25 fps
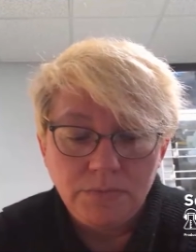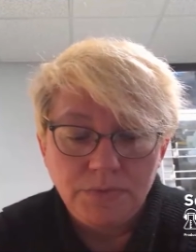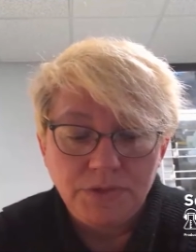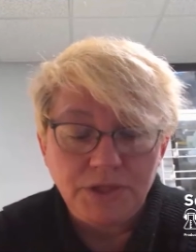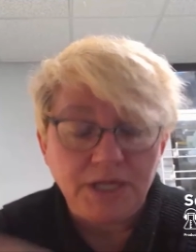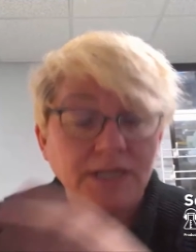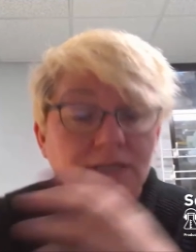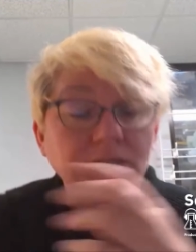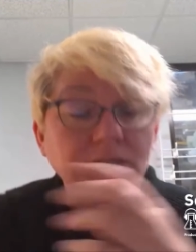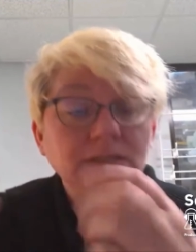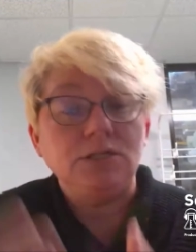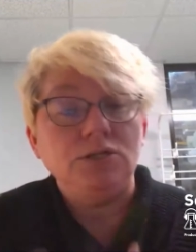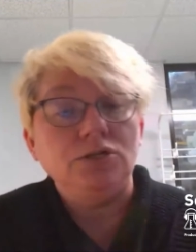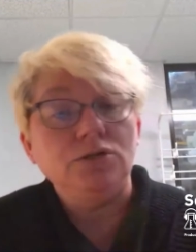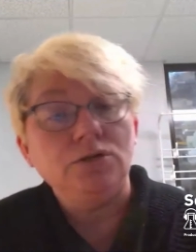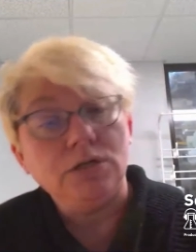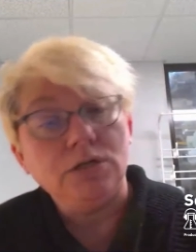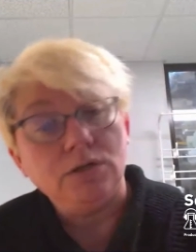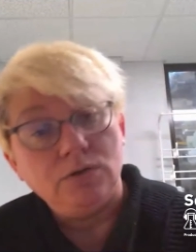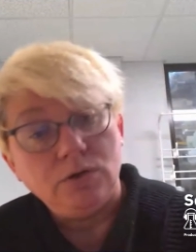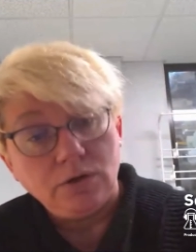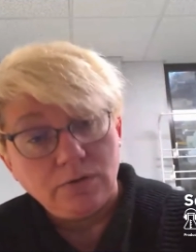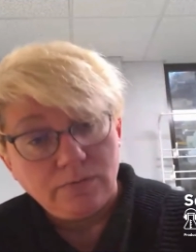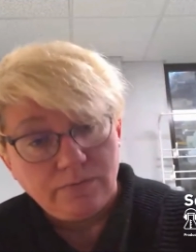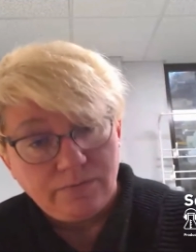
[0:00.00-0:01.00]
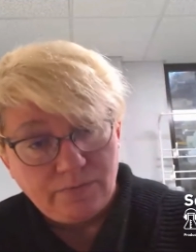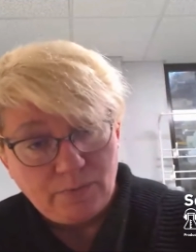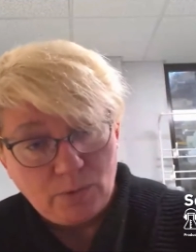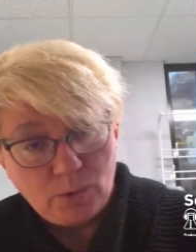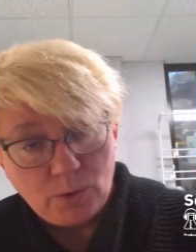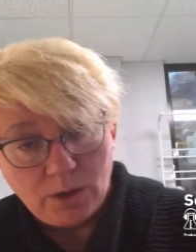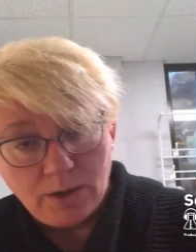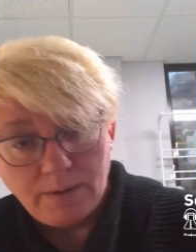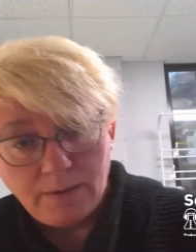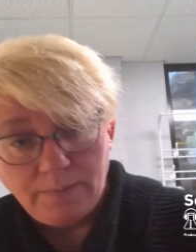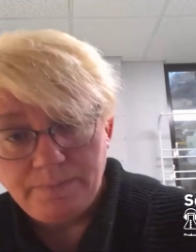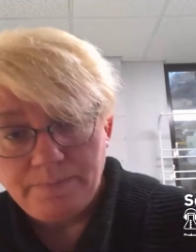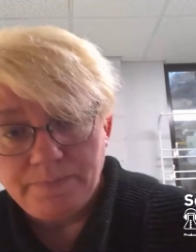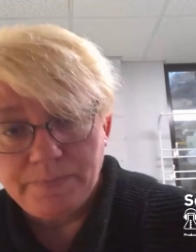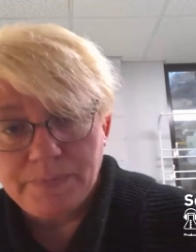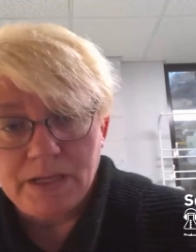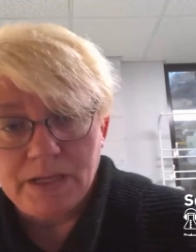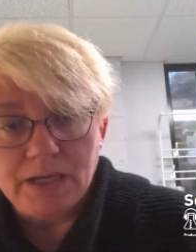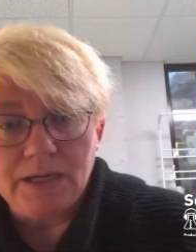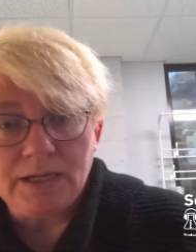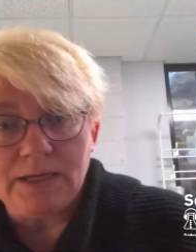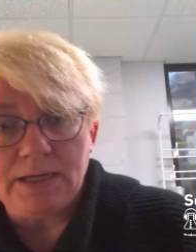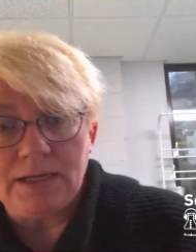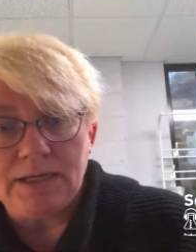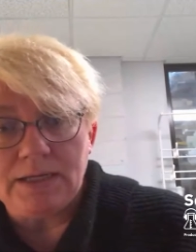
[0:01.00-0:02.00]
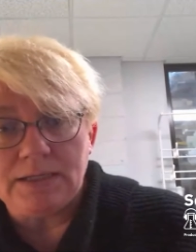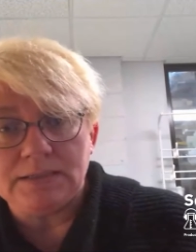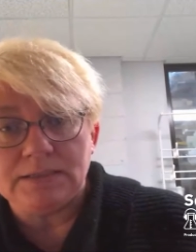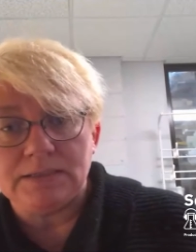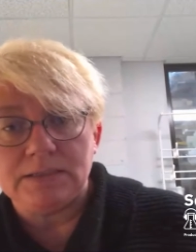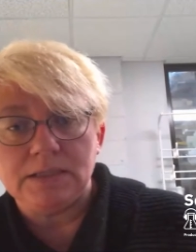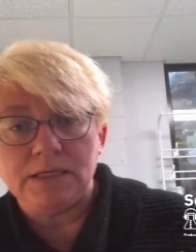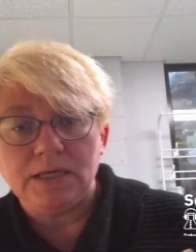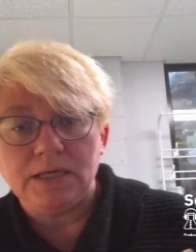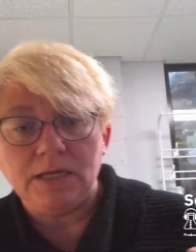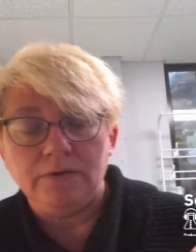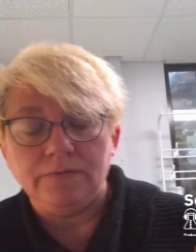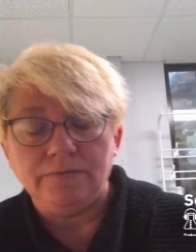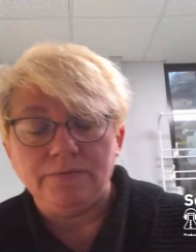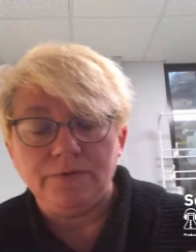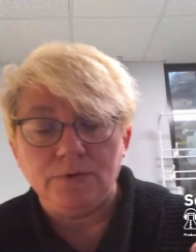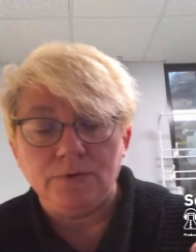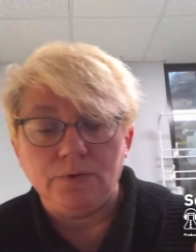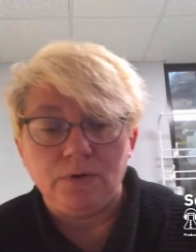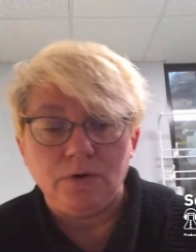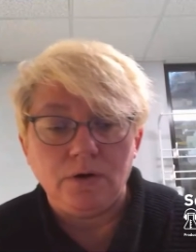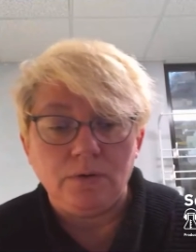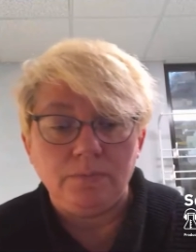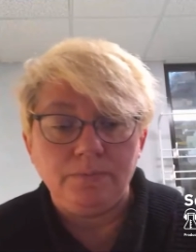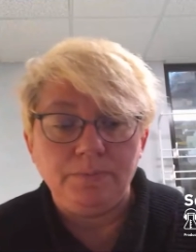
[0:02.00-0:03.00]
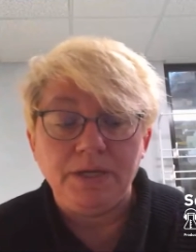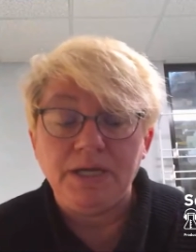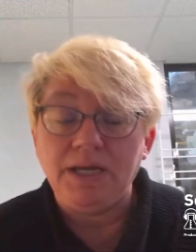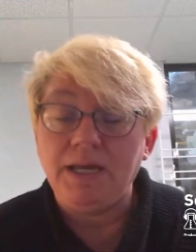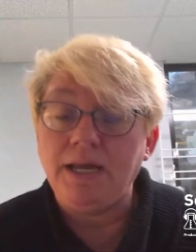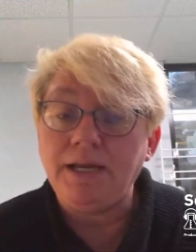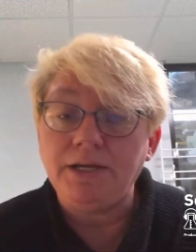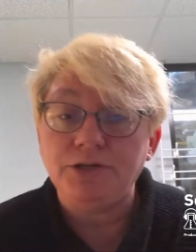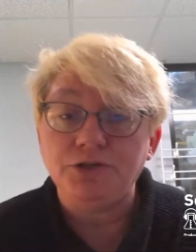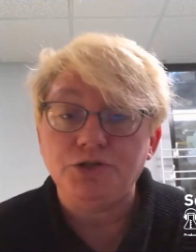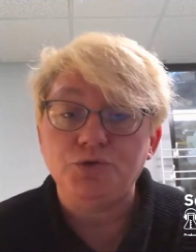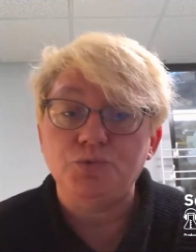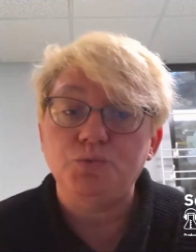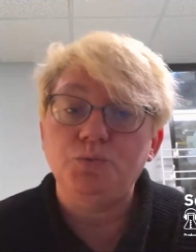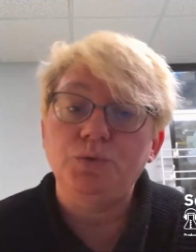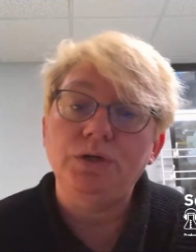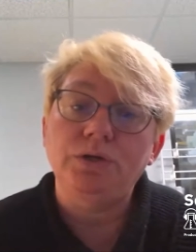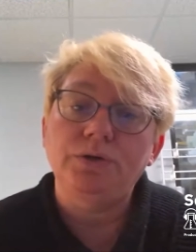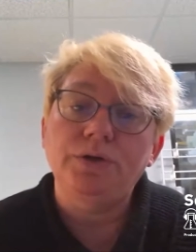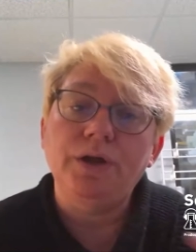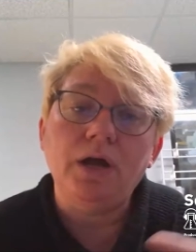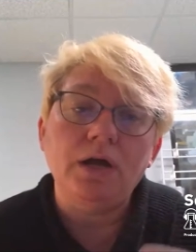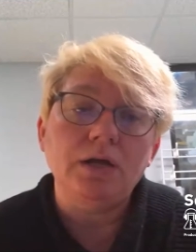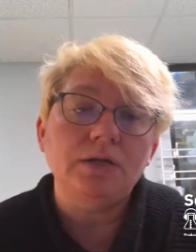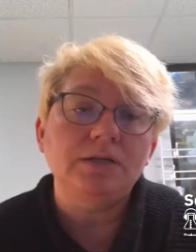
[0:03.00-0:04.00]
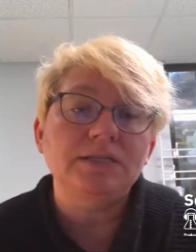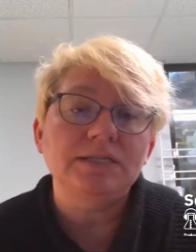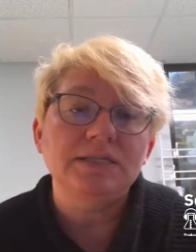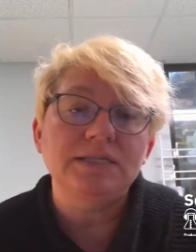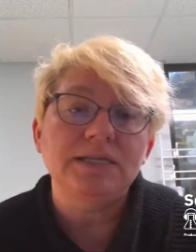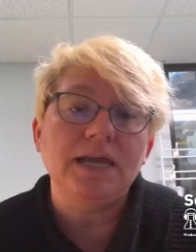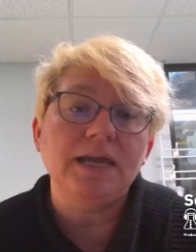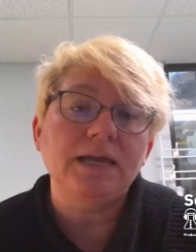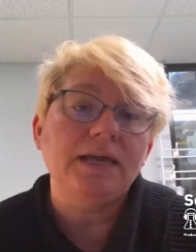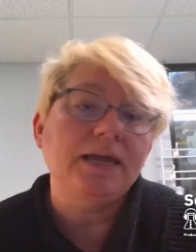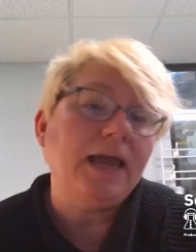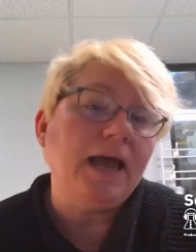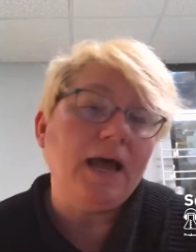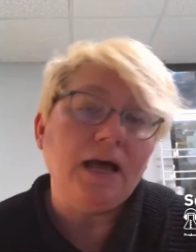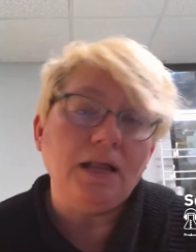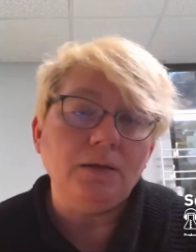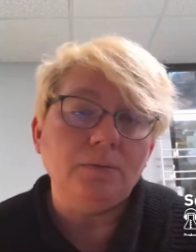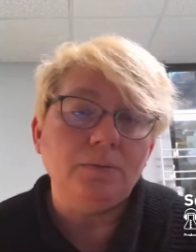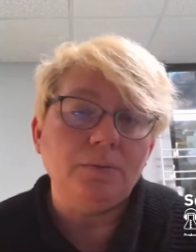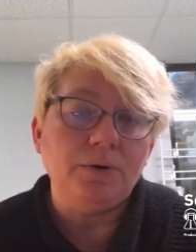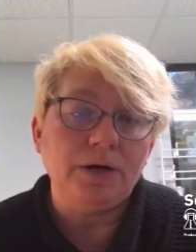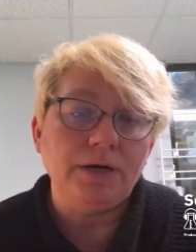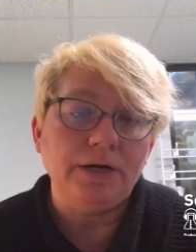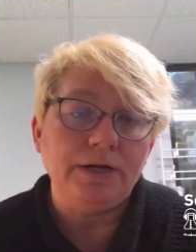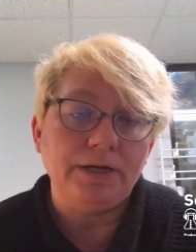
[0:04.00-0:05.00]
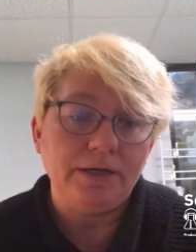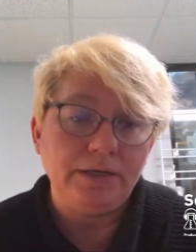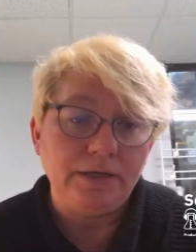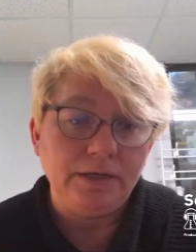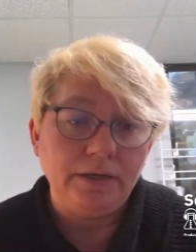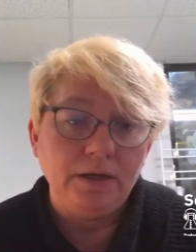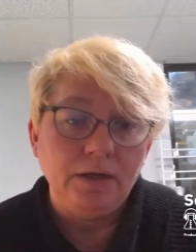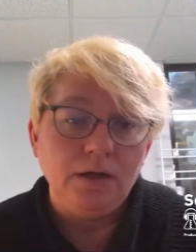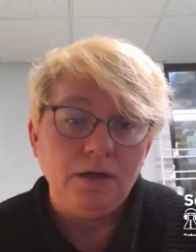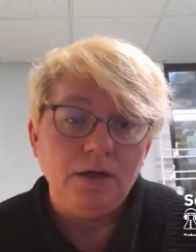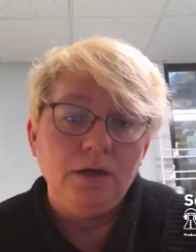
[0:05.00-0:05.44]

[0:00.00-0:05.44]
Things that you can look for is if your pH will not stay calibrated,